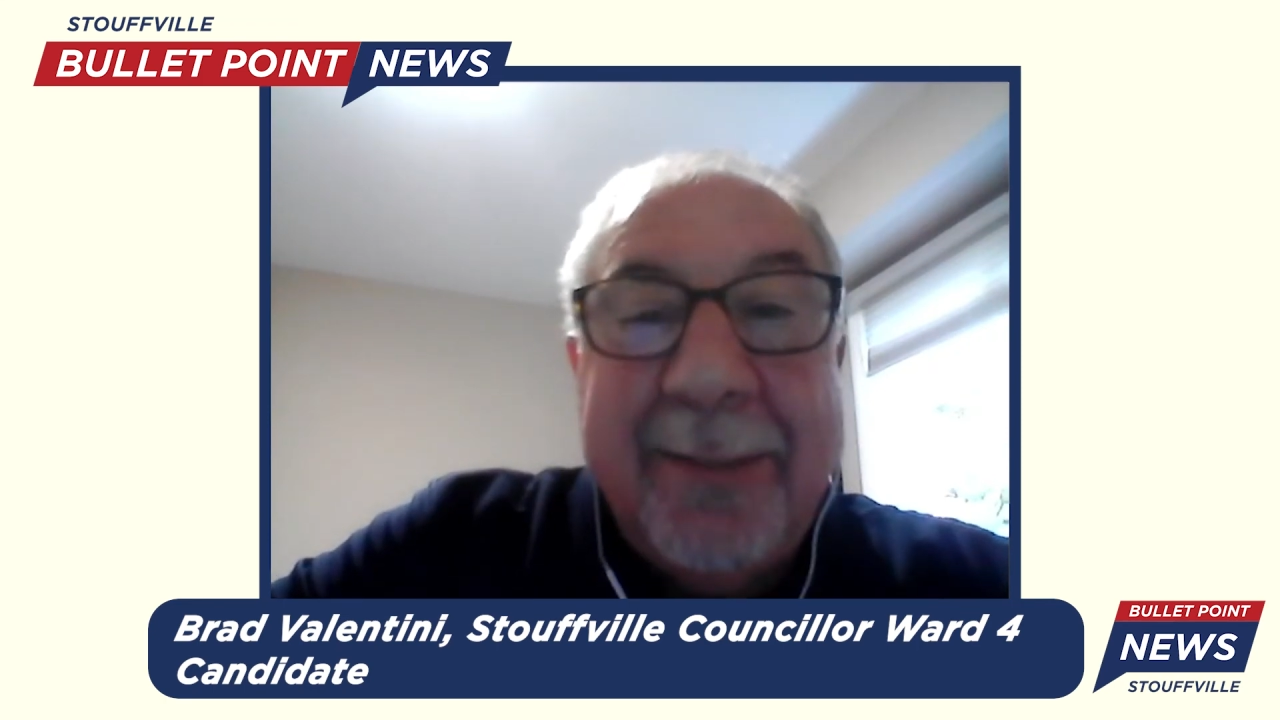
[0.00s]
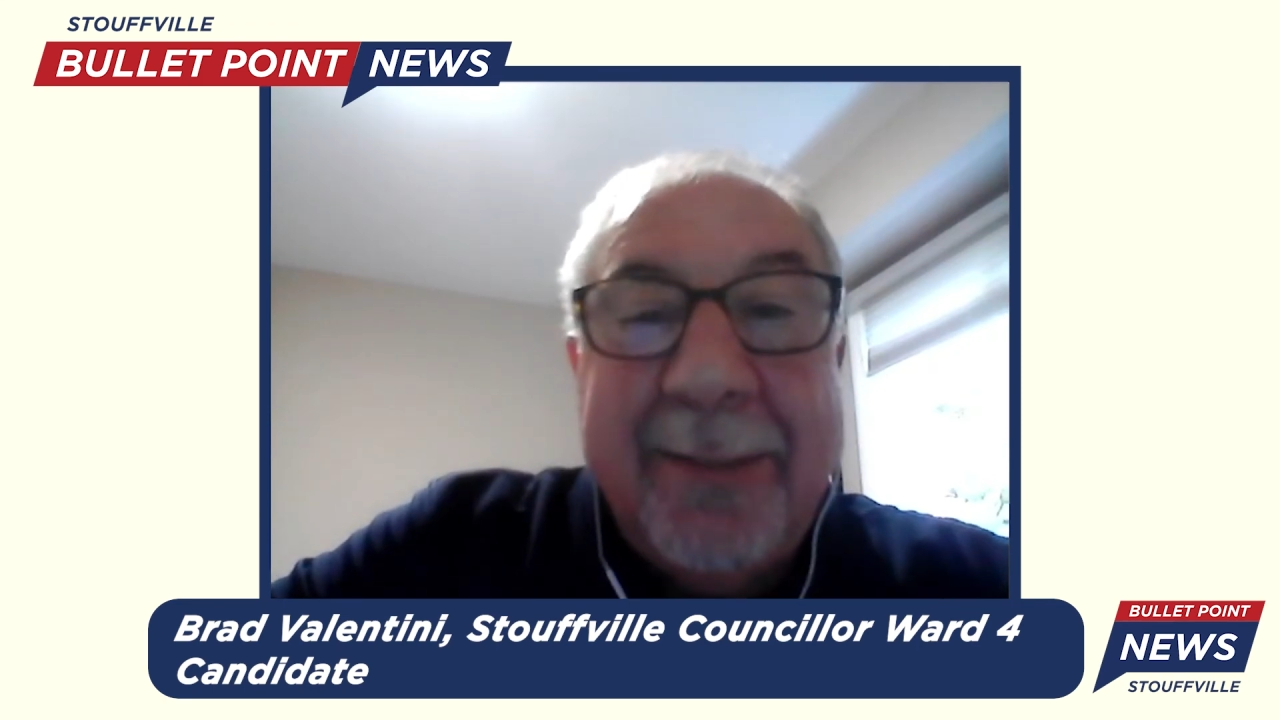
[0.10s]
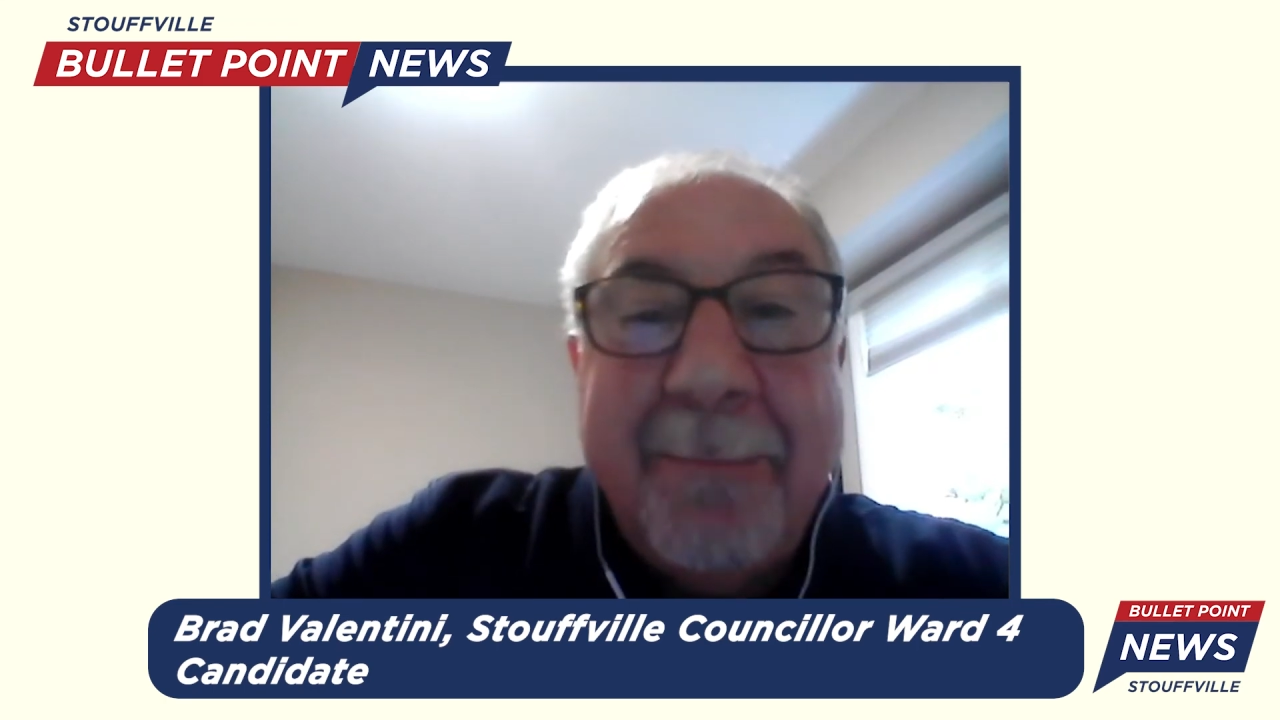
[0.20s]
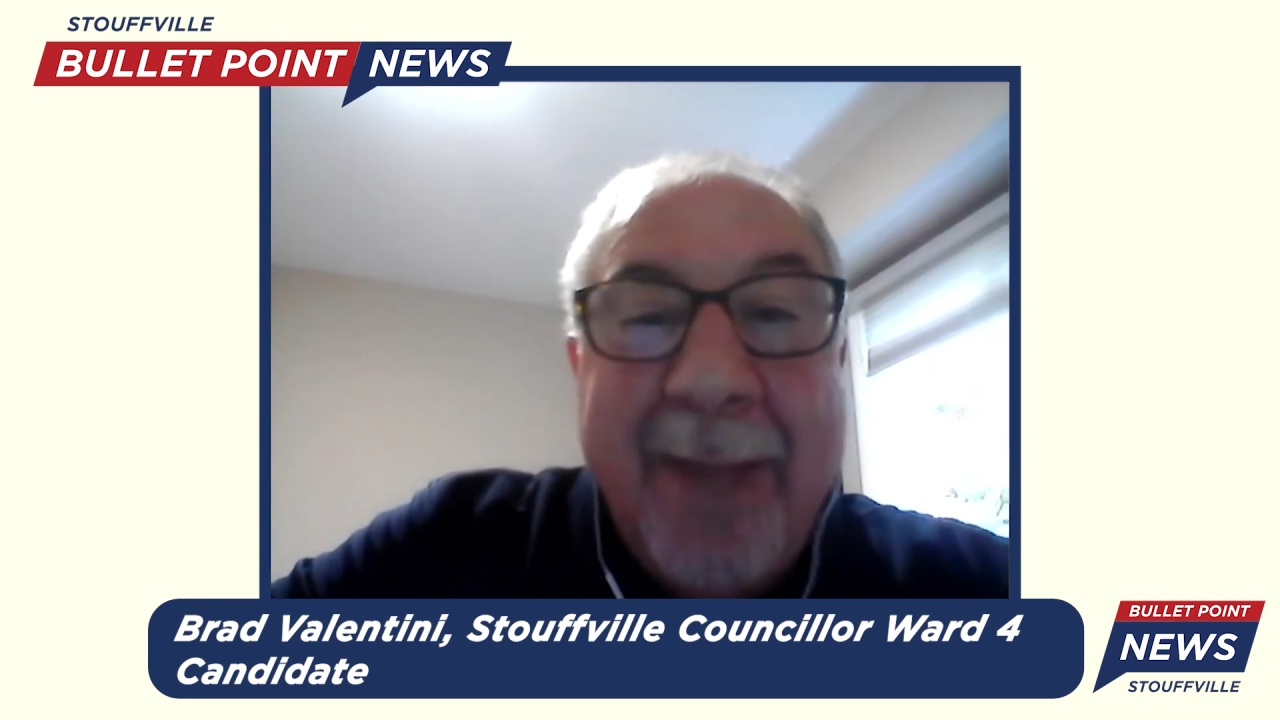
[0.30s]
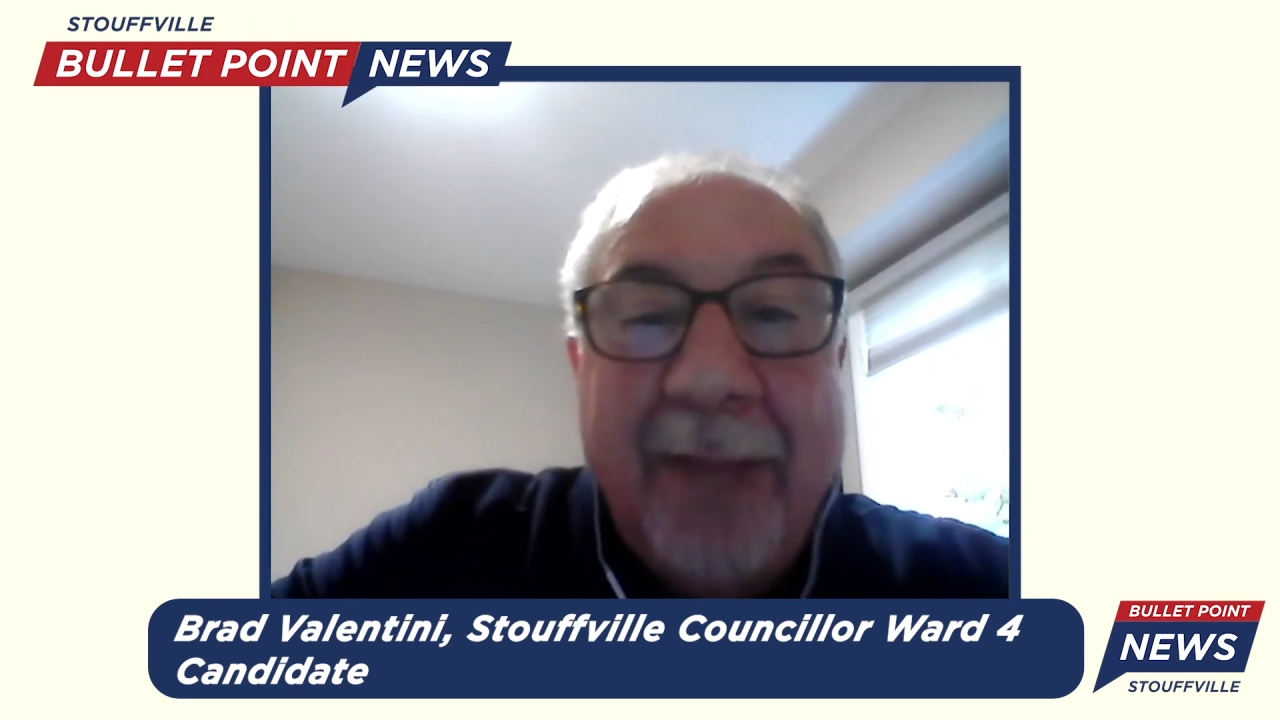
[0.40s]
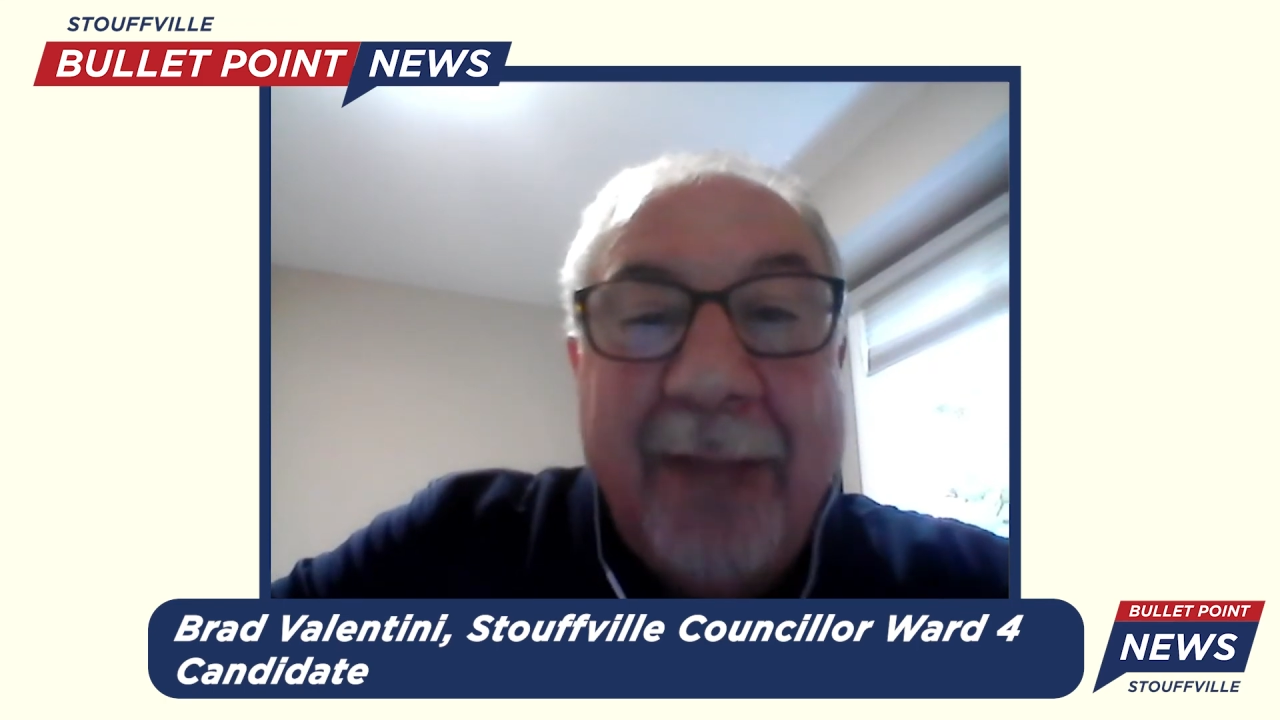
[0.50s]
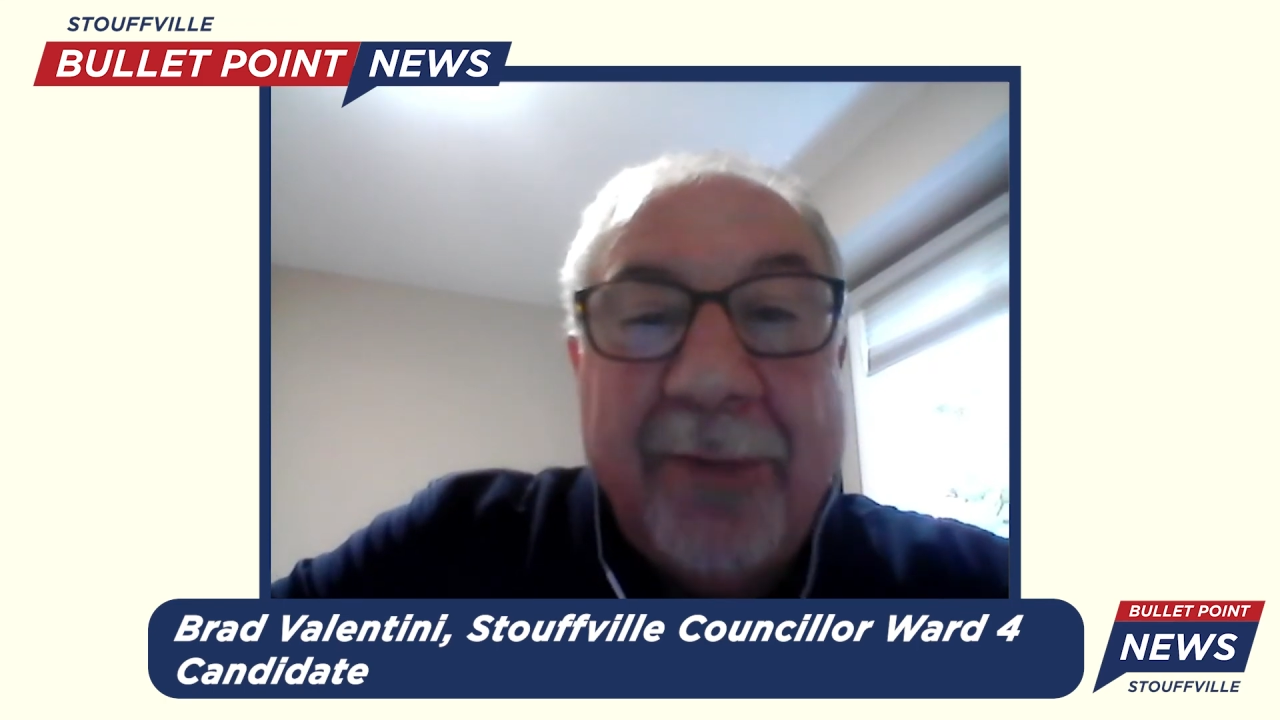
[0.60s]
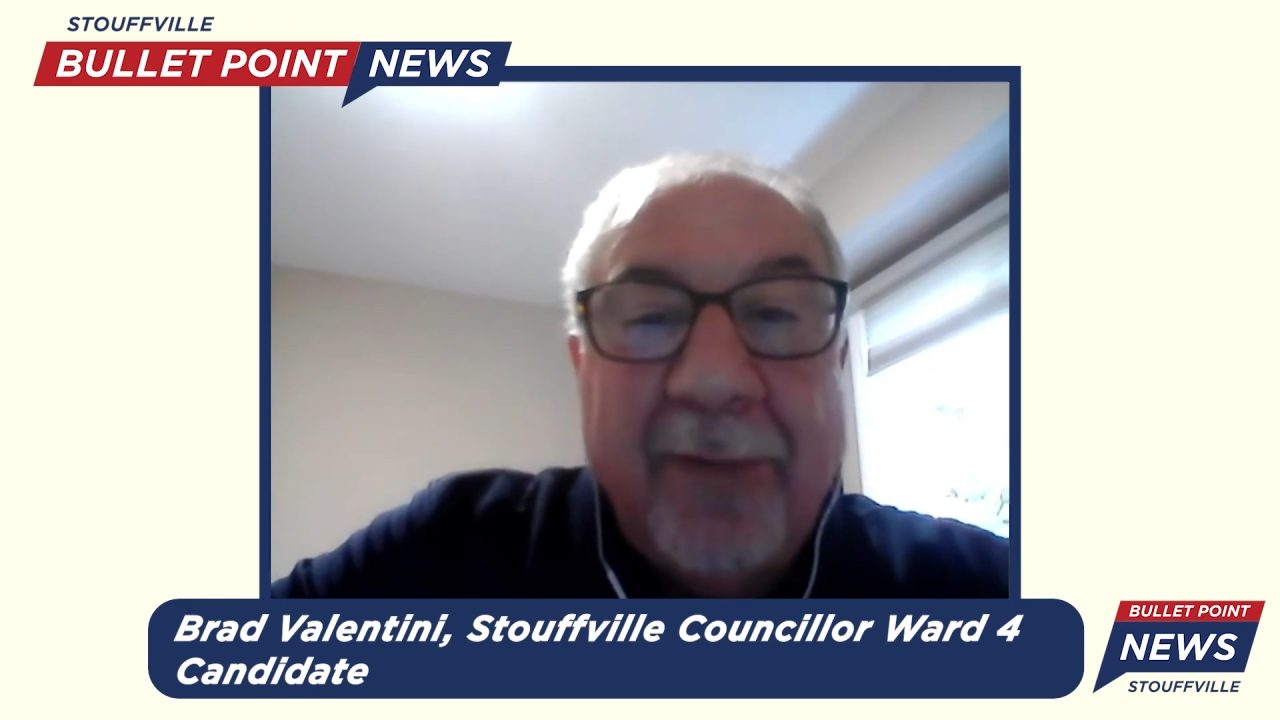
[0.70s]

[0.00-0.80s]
amount